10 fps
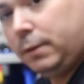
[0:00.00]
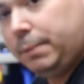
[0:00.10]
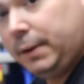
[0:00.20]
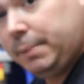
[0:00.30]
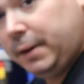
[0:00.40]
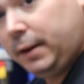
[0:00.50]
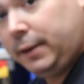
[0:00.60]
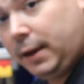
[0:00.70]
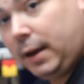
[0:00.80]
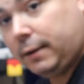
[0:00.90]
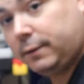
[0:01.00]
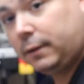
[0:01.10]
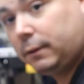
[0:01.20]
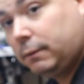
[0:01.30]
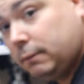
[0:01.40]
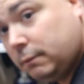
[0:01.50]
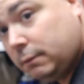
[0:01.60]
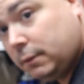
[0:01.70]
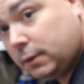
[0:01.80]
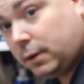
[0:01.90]
be a pain in the ass, and
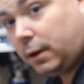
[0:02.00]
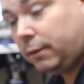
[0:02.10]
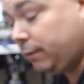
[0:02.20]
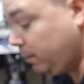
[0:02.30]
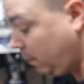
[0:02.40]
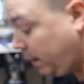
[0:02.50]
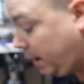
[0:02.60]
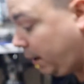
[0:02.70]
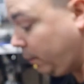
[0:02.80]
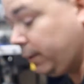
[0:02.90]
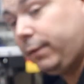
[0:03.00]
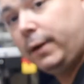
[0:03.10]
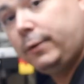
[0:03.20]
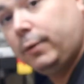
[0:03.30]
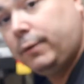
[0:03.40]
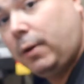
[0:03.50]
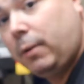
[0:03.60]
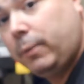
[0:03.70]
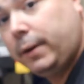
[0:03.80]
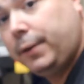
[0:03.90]
kind of why I would have liked to have
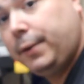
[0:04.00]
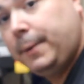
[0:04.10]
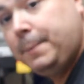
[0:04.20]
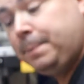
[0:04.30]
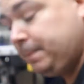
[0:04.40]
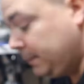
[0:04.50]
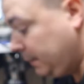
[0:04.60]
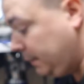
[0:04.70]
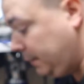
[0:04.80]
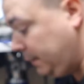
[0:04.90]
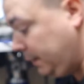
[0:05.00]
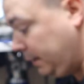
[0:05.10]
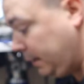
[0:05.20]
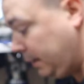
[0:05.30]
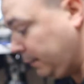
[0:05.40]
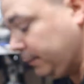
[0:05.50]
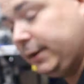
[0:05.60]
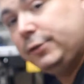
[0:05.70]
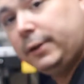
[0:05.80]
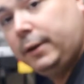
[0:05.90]
gone with the
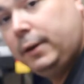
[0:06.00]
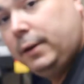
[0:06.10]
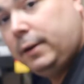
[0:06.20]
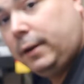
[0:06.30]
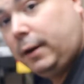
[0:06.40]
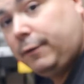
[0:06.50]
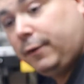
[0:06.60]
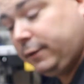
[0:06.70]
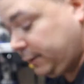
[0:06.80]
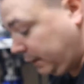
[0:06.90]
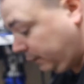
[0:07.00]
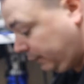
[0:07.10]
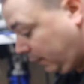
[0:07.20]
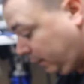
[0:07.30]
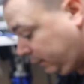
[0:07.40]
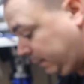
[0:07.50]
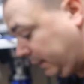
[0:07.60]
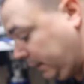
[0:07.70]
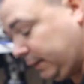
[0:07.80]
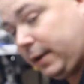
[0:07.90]
Rigid. First things first,
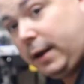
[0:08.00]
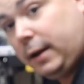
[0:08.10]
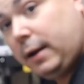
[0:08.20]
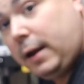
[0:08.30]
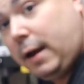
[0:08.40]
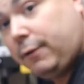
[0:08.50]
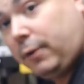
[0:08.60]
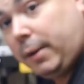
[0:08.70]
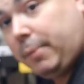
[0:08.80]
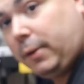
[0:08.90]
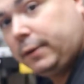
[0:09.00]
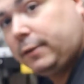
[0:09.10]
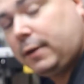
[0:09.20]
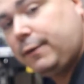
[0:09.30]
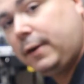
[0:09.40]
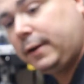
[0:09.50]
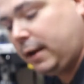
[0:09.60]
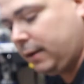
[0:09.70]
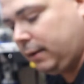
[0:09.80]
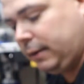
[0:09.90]
being that after I bought this, I found
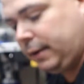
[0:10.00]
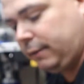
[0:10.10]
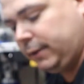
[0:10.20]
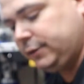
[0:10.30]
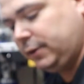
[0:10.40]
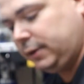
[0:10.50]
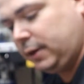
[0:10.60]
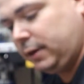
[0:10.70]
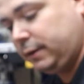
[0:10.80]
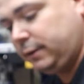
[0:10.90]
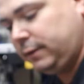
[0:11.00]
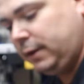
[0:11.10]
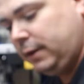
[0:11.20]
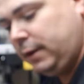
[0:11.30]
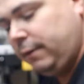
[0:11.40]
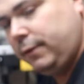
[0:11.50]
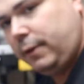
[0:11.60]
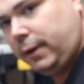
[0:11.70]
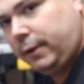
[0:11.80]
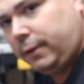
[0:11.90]
out that Rigid does, even
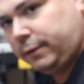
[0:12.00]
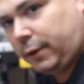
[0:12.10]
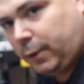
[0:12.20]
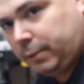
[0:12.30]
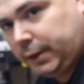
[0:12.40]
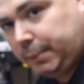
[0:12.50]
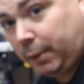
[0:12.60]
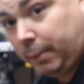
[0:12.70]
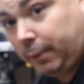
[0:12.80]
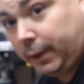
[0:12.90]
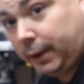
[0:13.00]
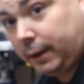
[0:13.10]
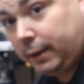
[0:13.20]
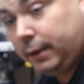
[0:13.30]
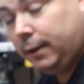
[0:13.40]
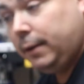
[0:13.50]
though I know it's a Home Depot brand,